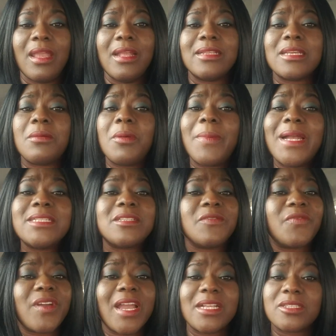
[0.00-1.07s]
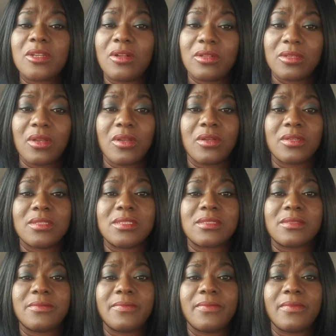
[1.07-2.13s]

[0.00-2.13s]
Jemima defied all odds.